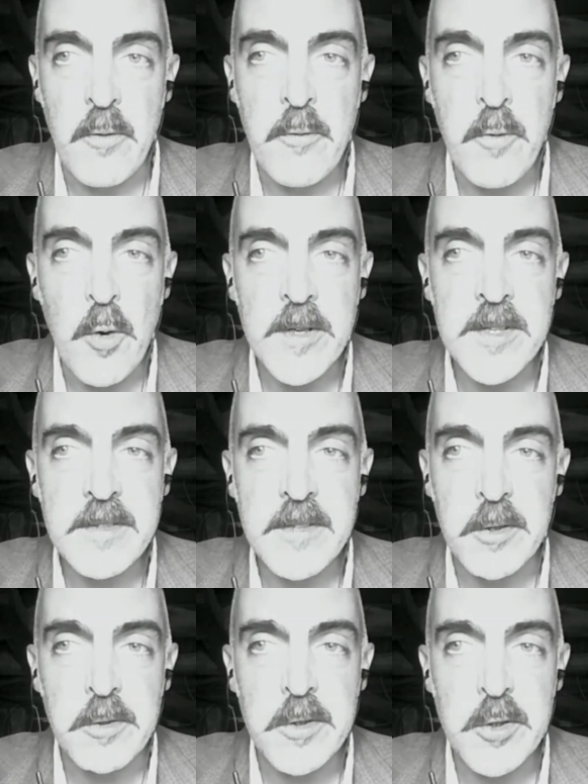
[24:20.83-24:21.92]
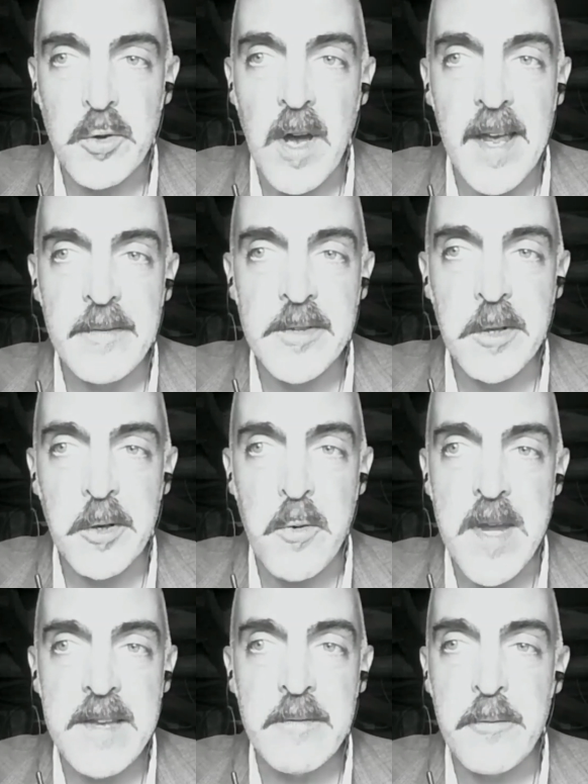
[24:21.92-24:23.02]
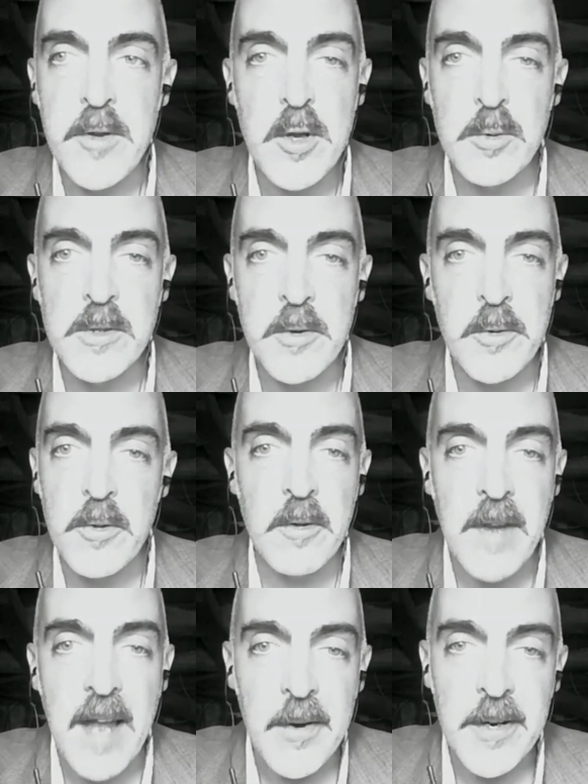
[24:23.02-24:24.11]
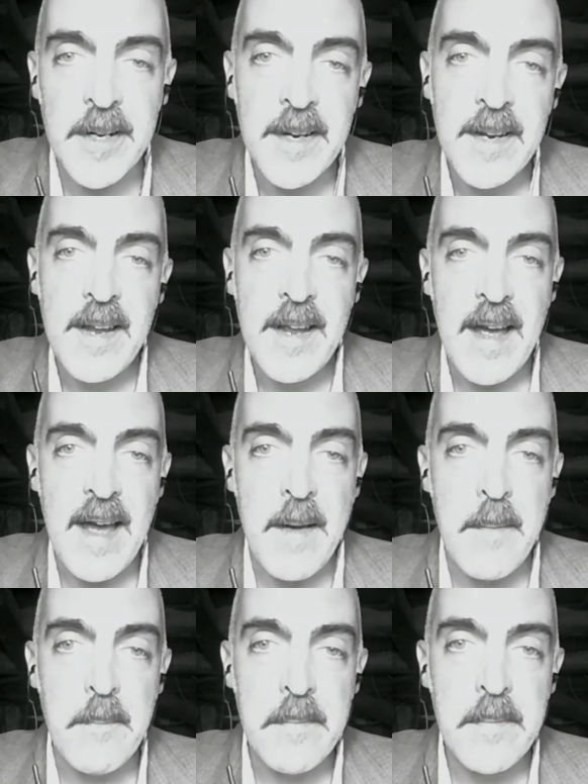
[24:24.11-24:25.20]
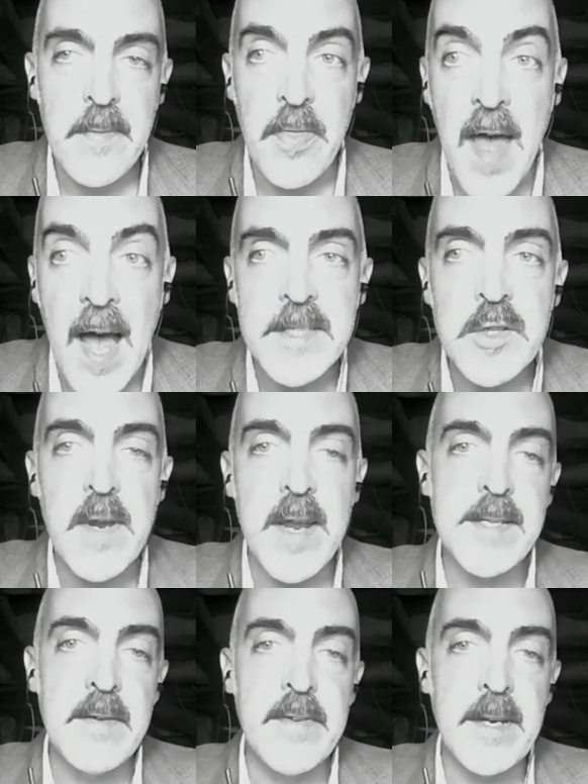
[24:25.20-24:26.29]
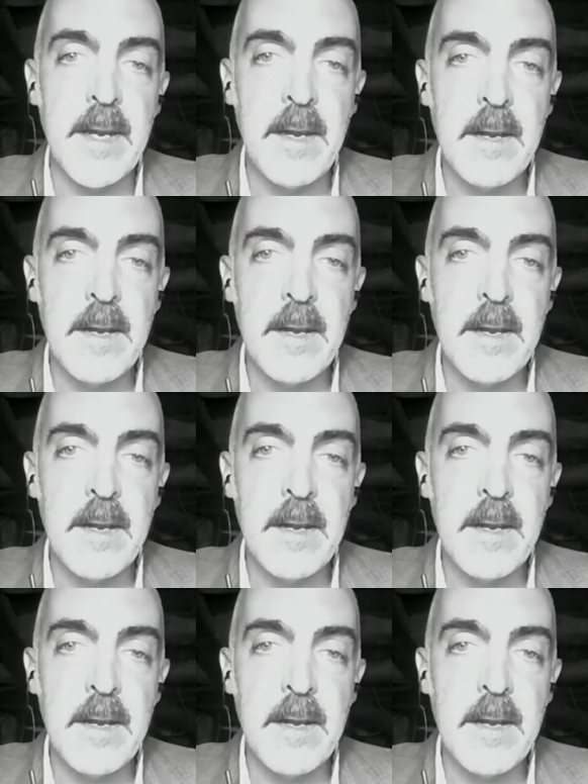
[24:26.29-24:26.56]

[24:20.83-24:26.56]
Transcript: force that drives the green fuse through the flower. That's creativity.